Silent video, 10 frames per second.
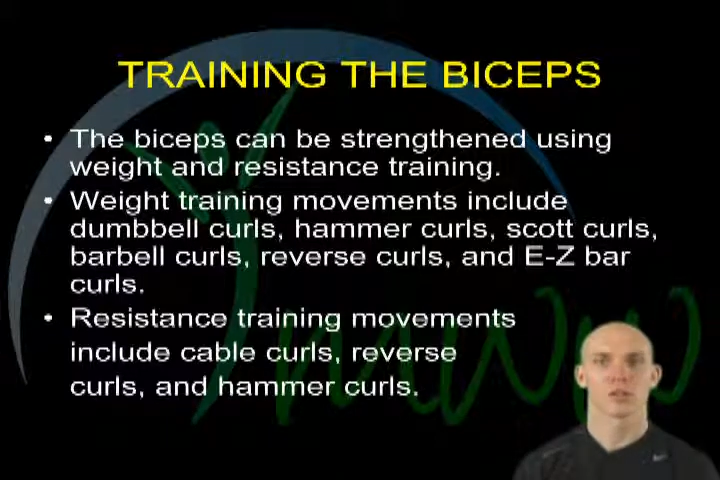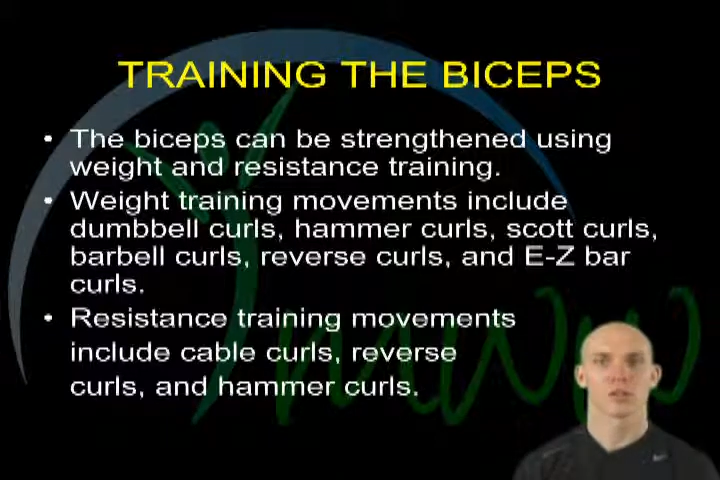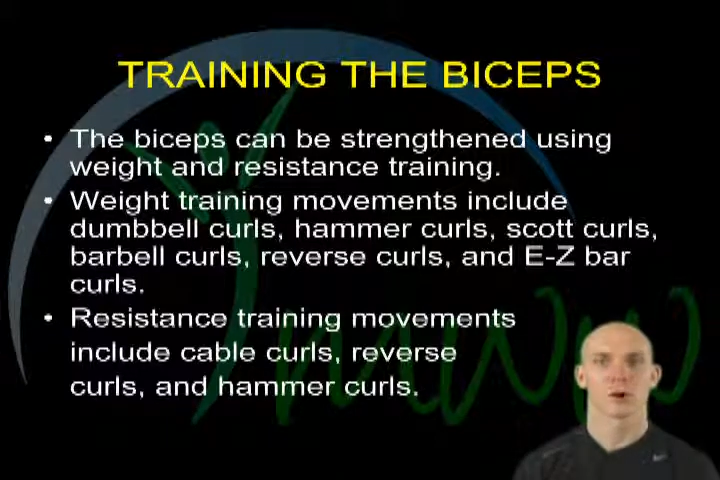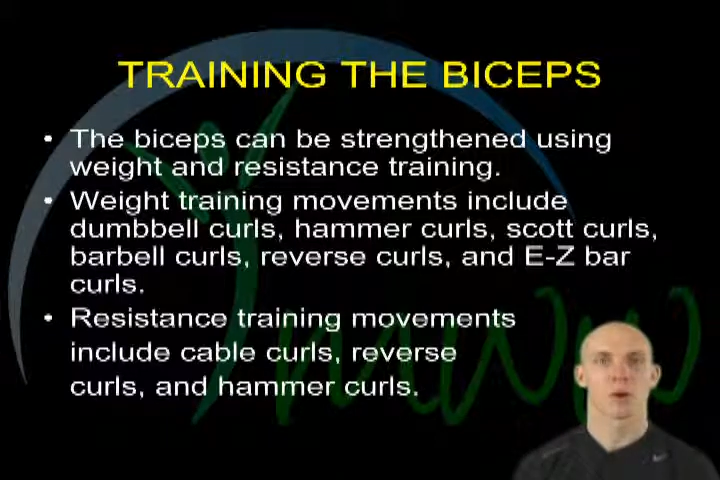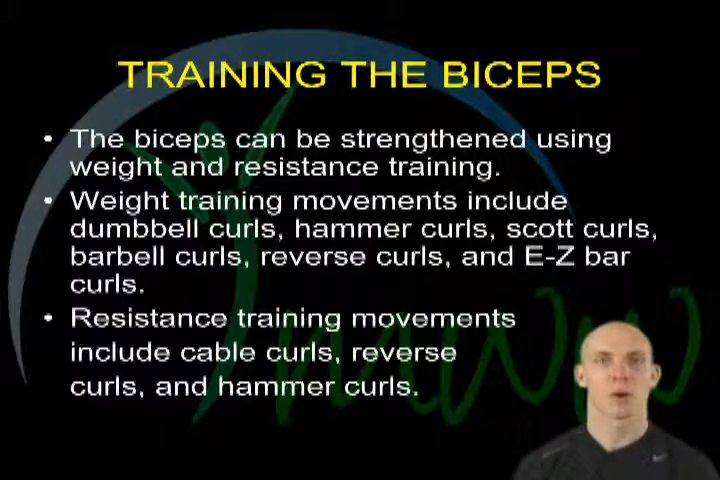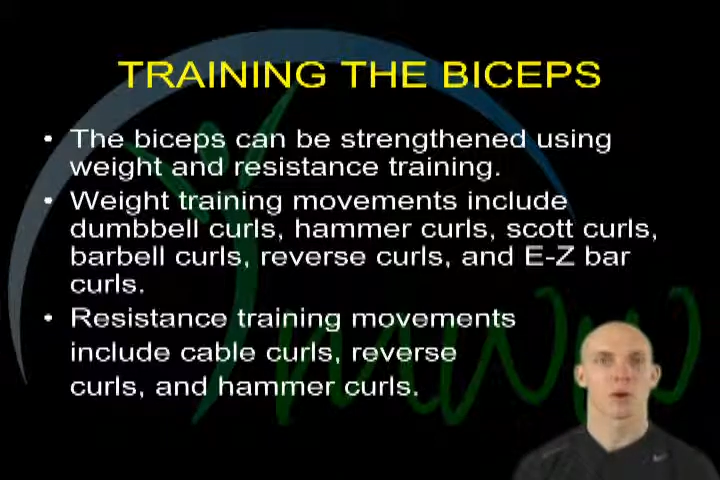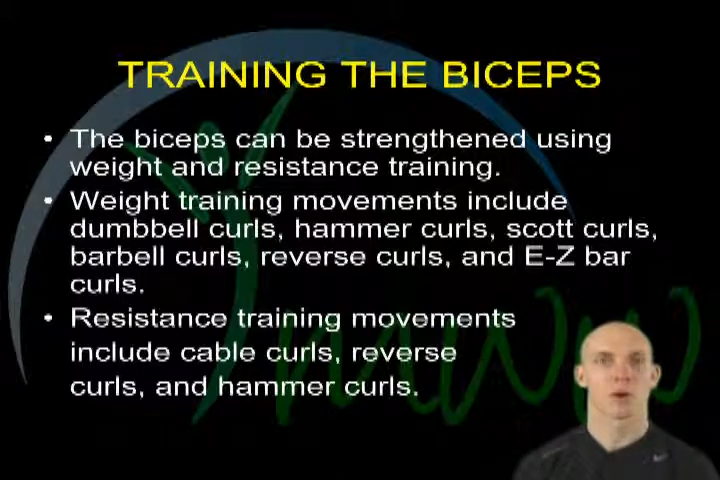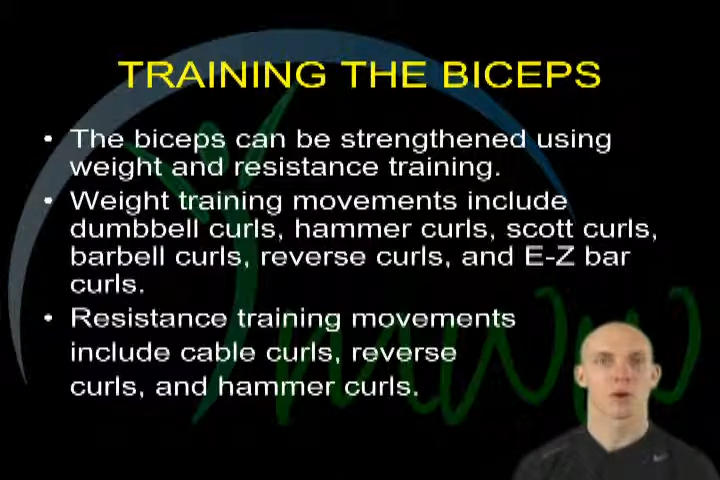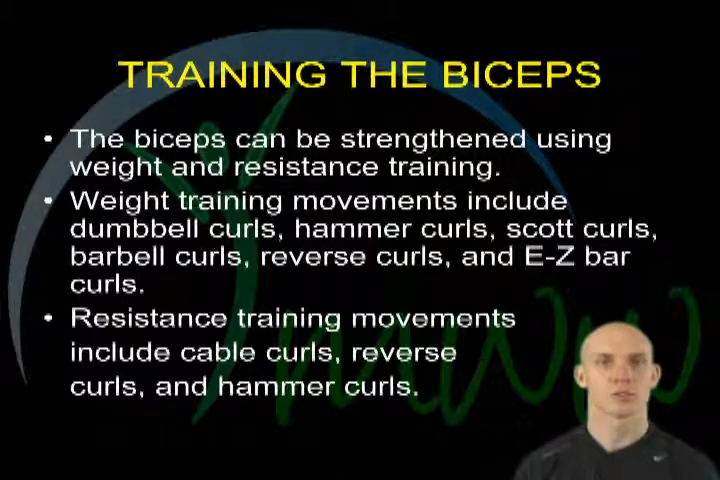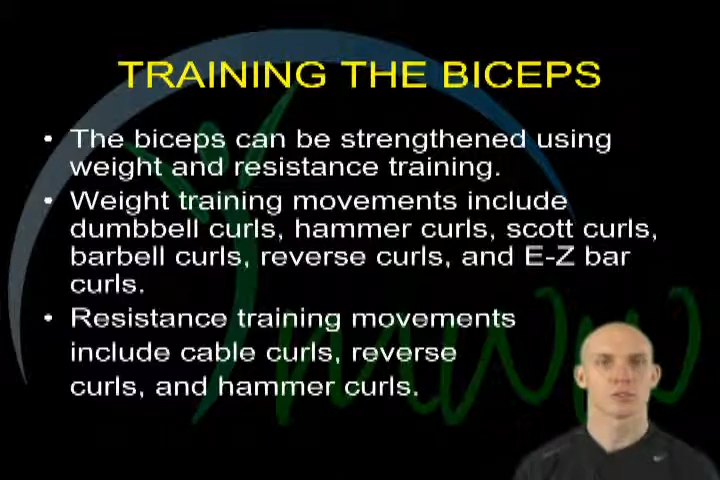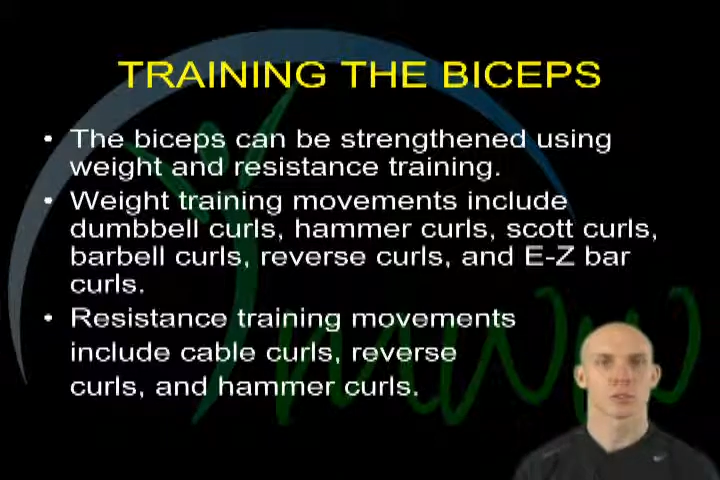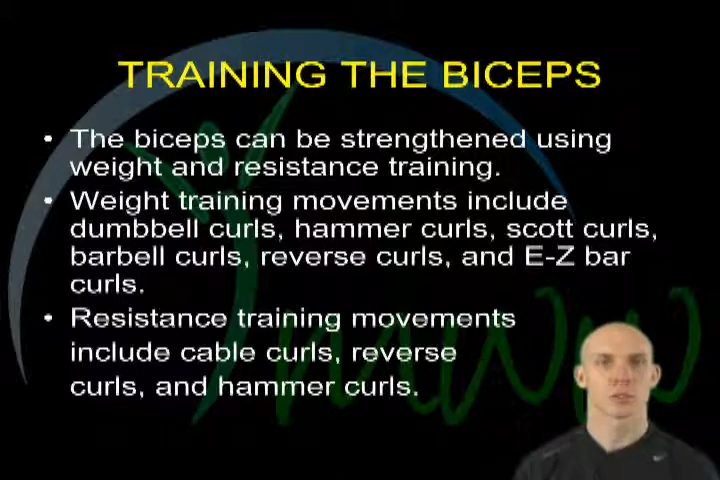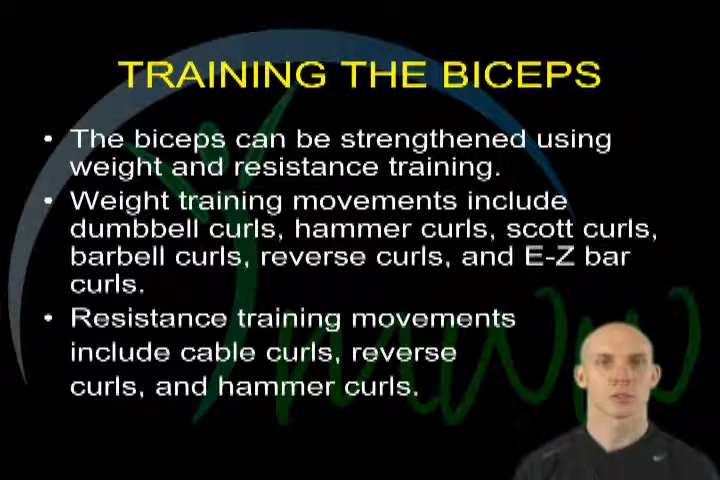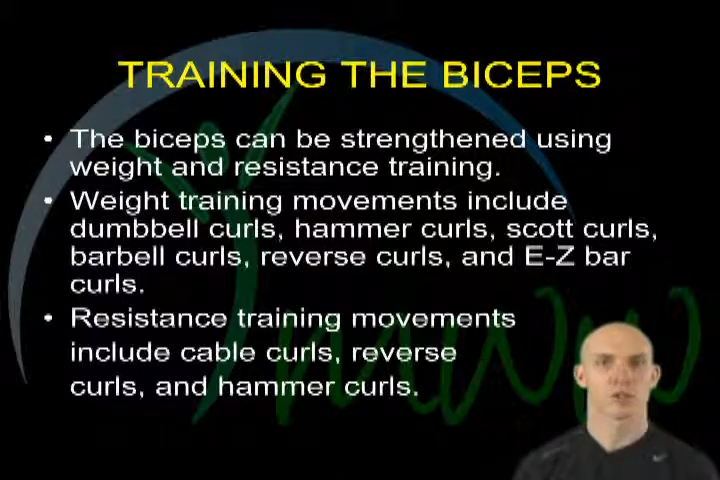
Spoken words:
barbell curls, reverse